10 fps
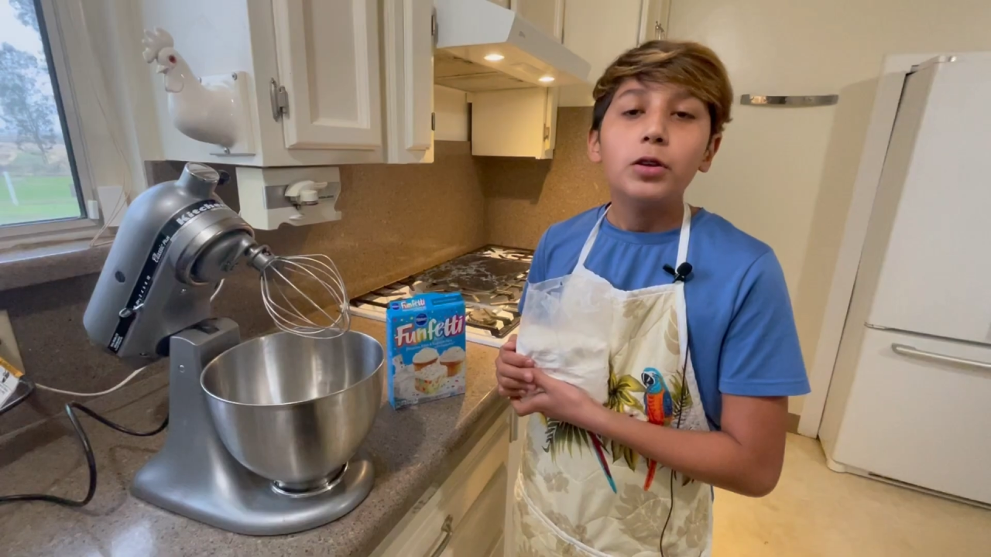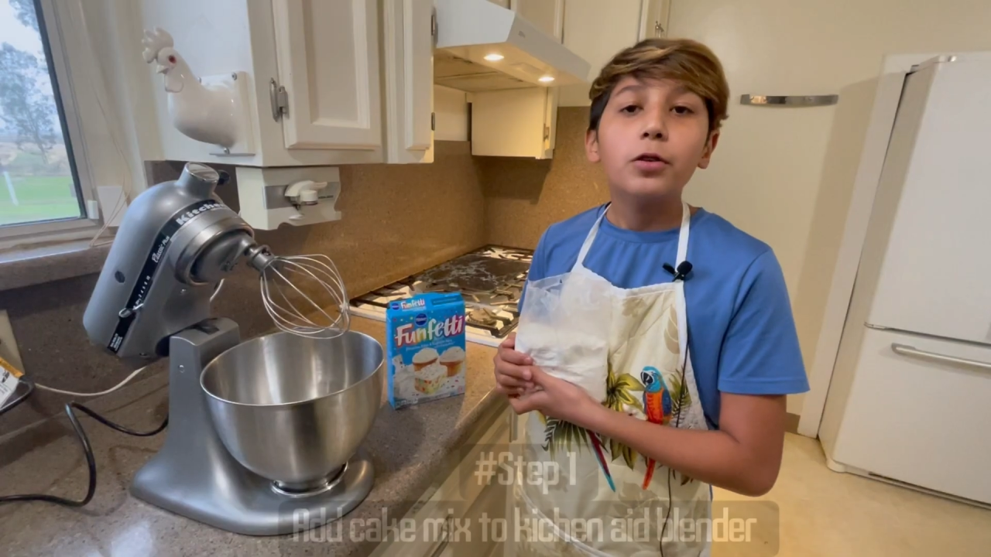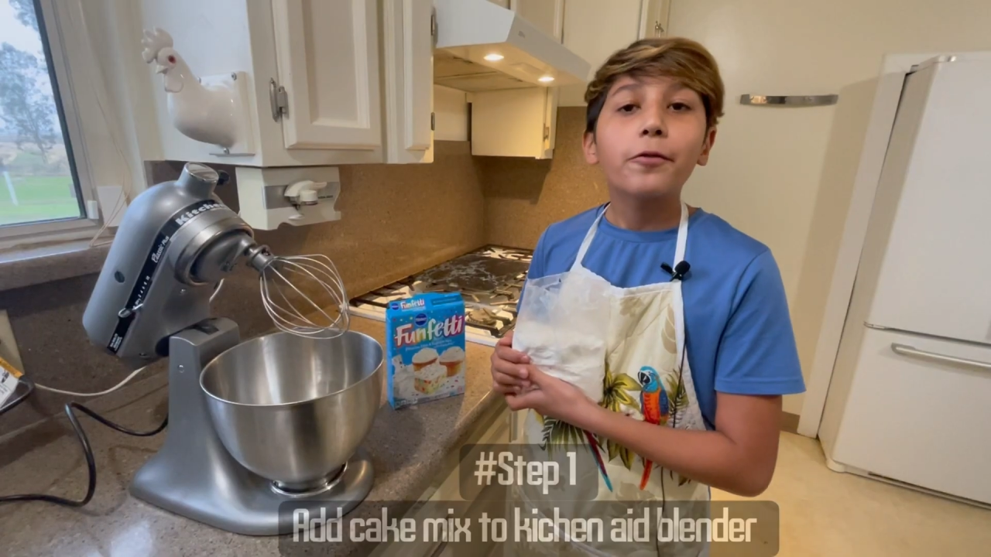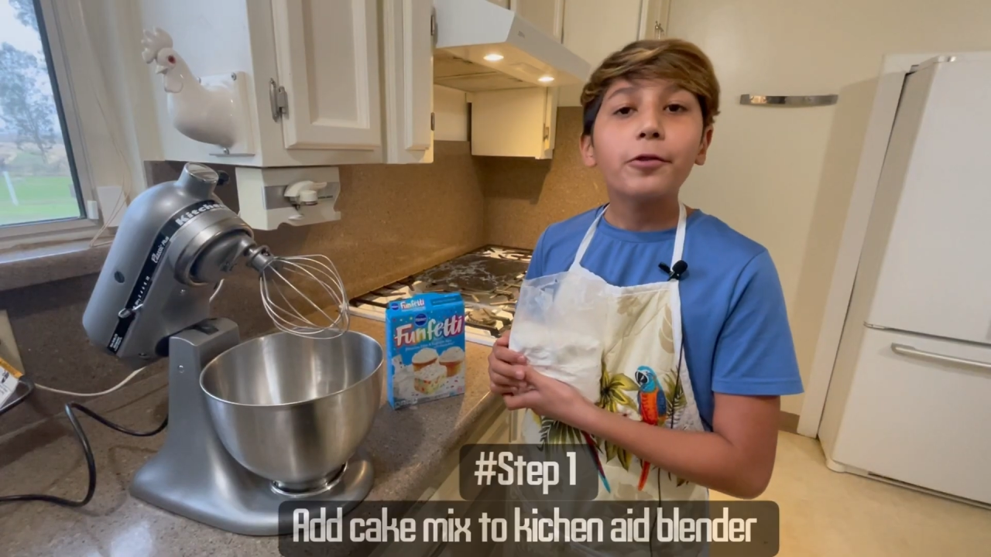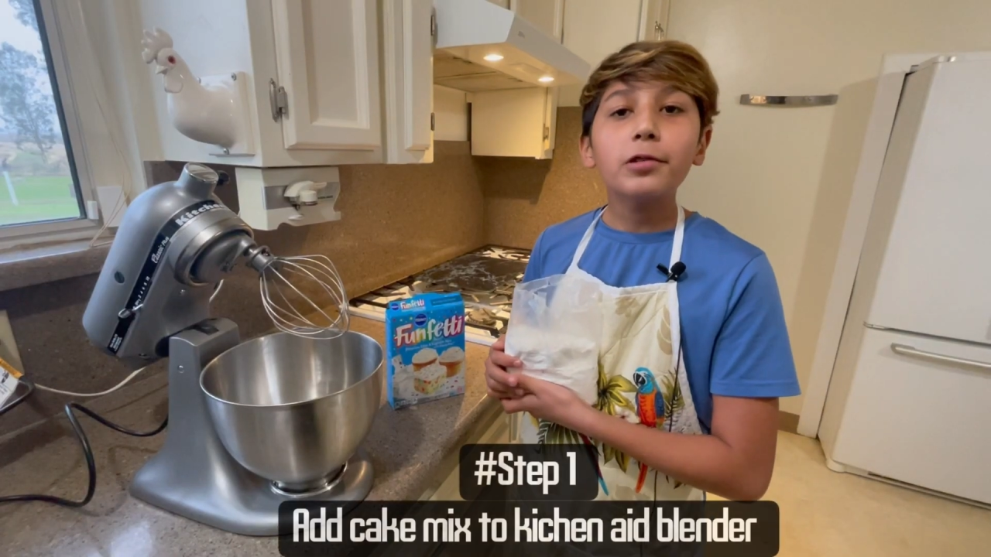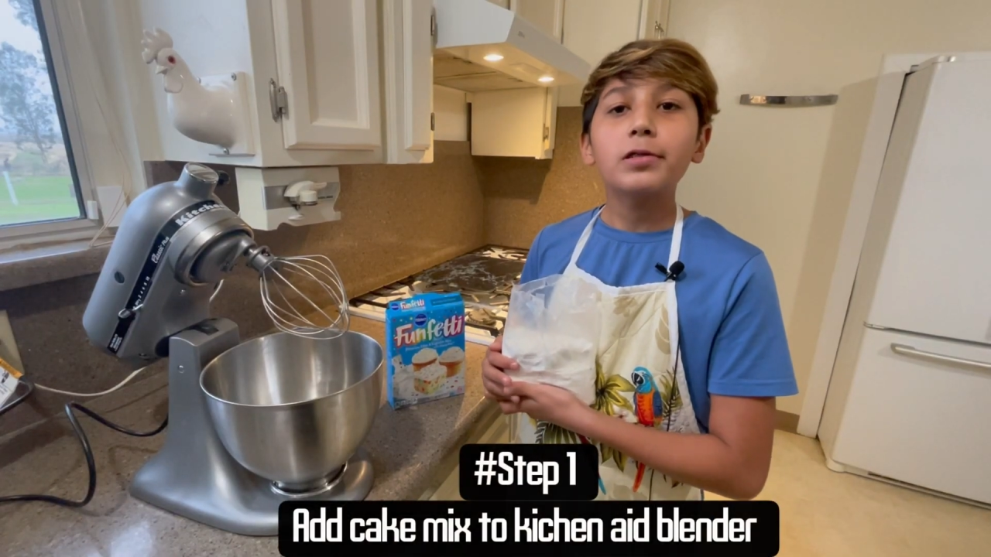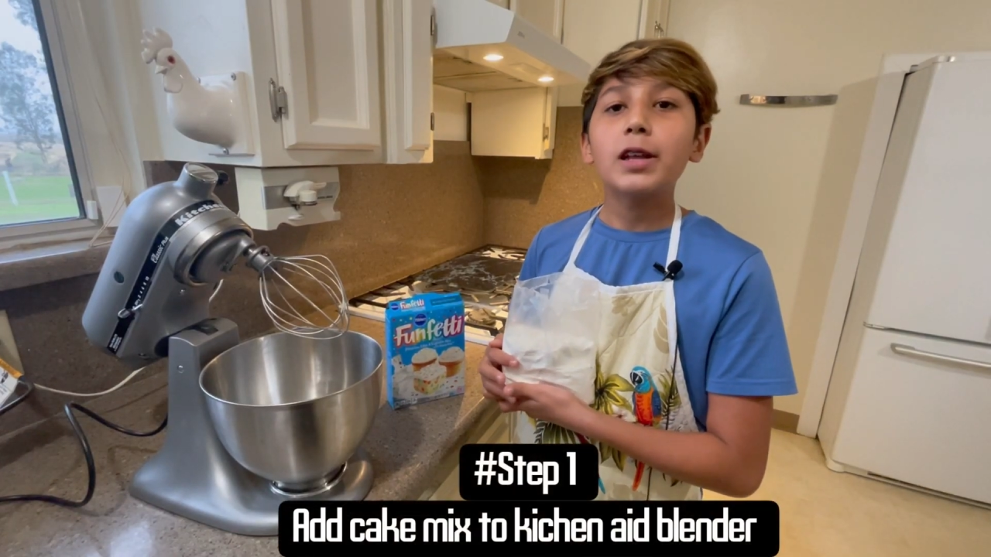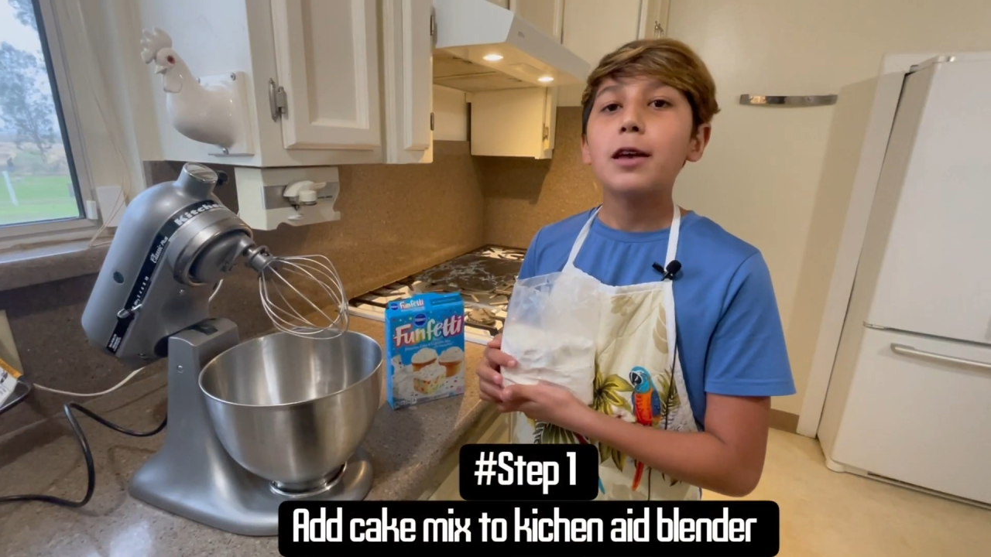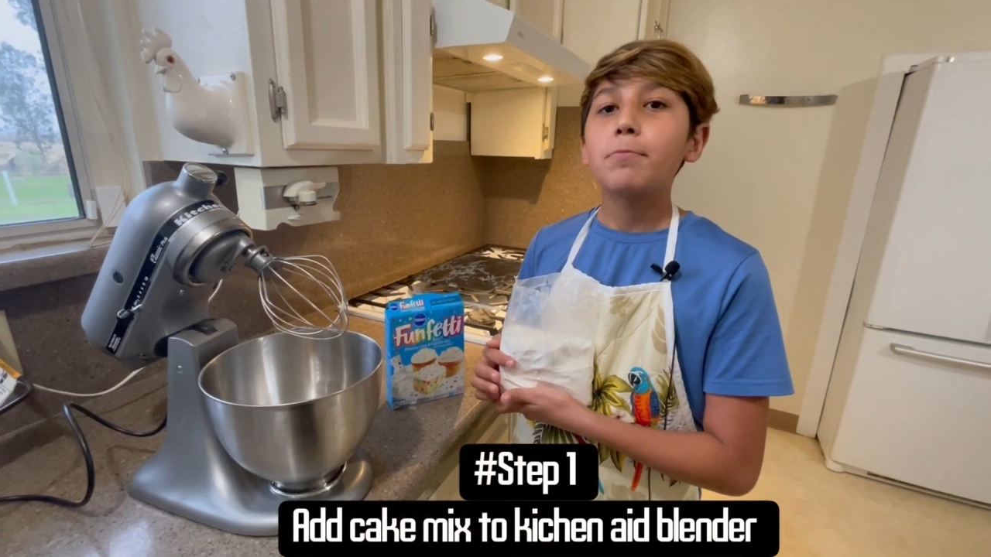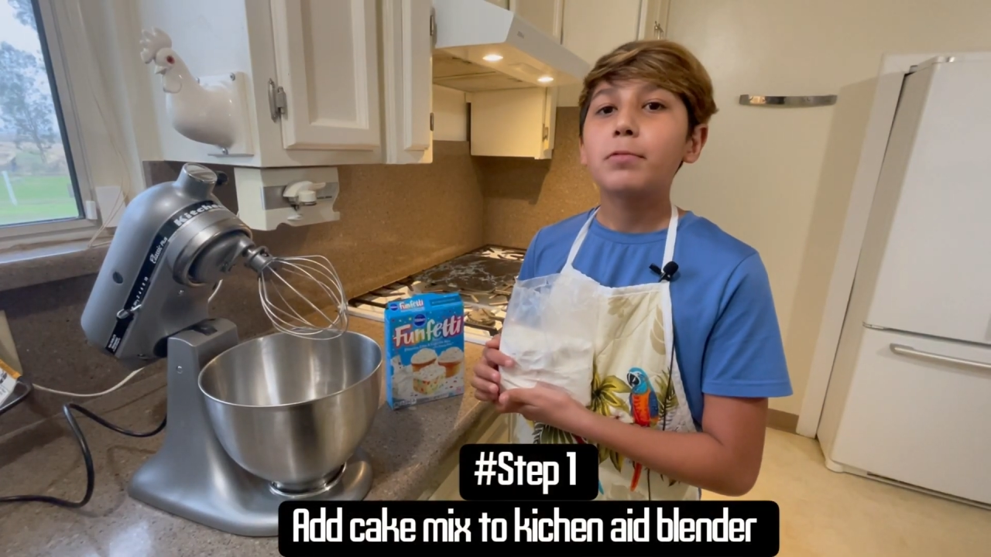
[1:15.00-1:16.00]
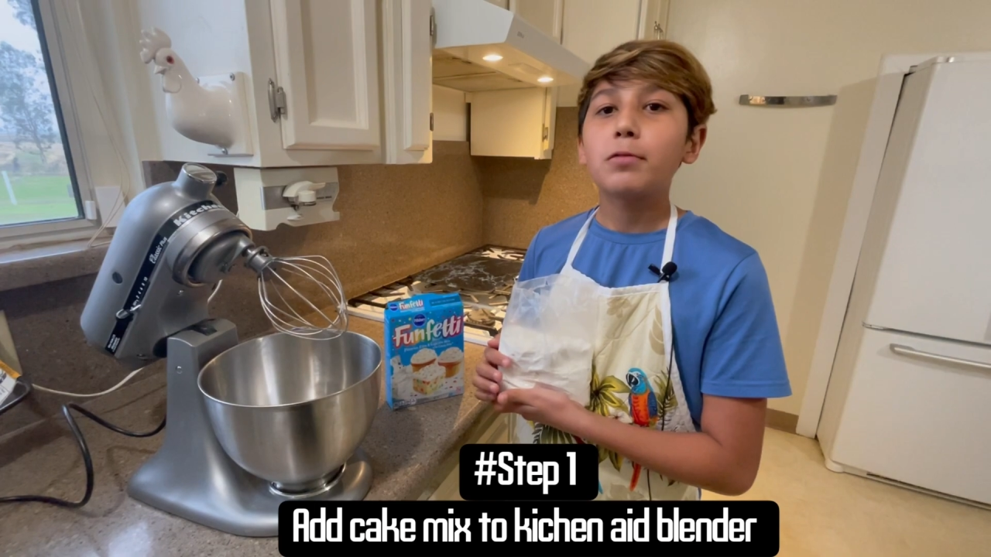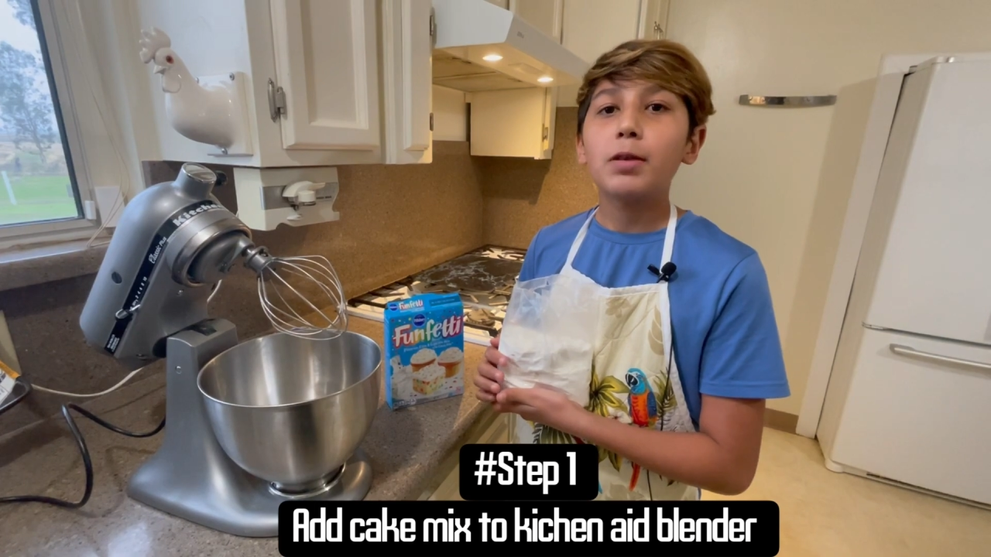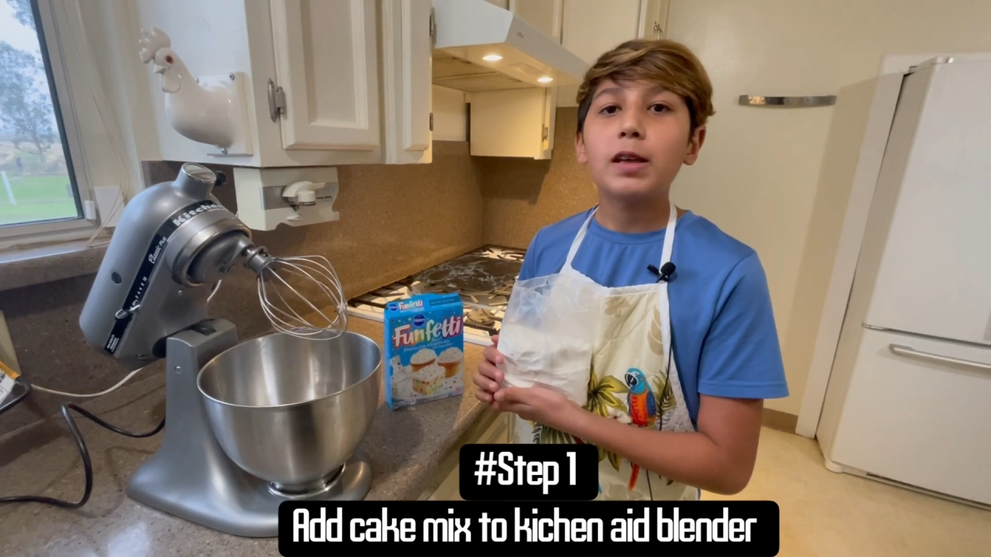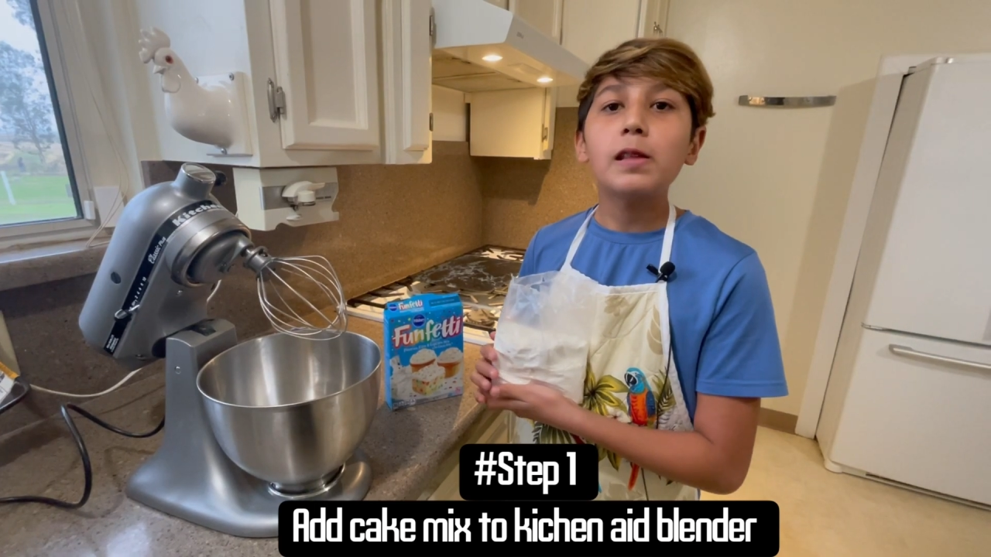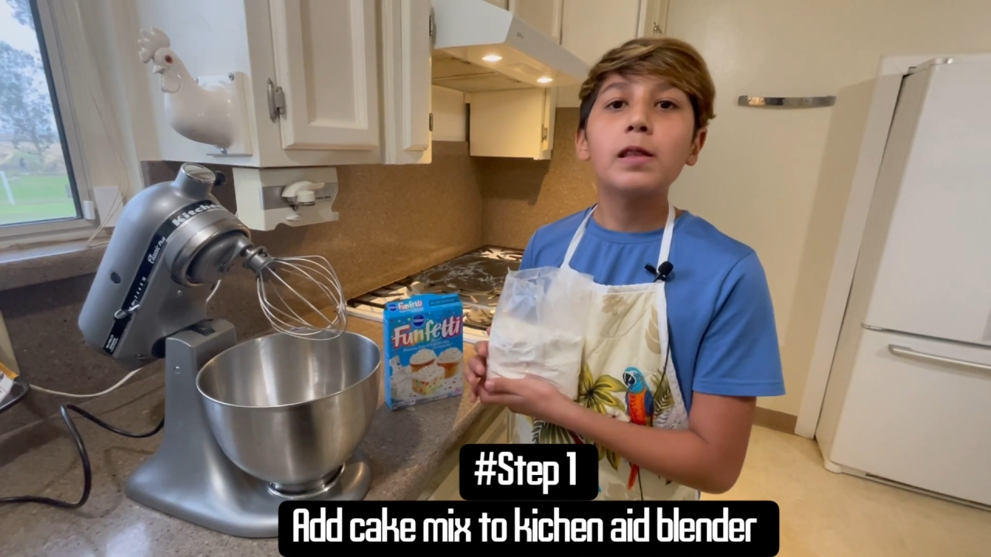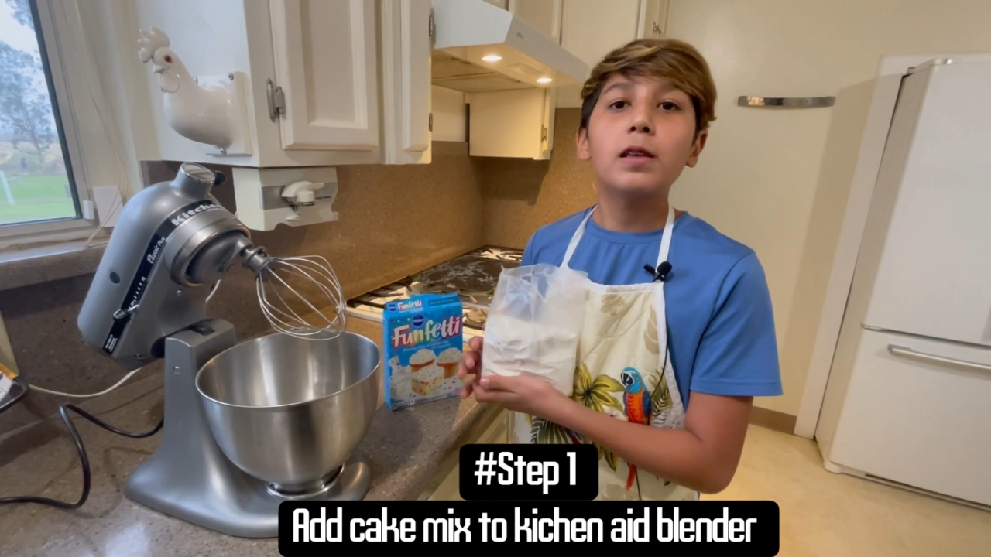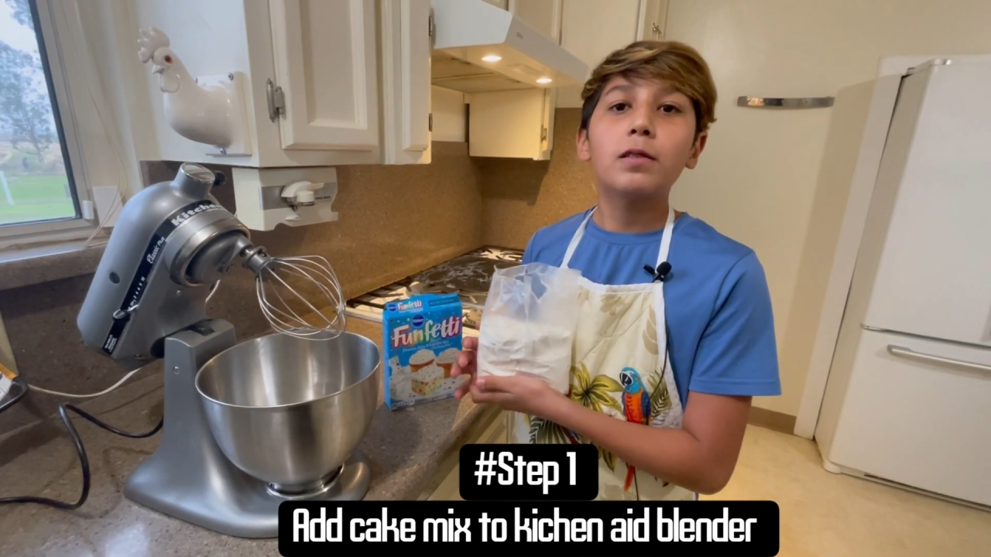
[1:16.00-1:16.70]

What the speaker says: Your first step to making these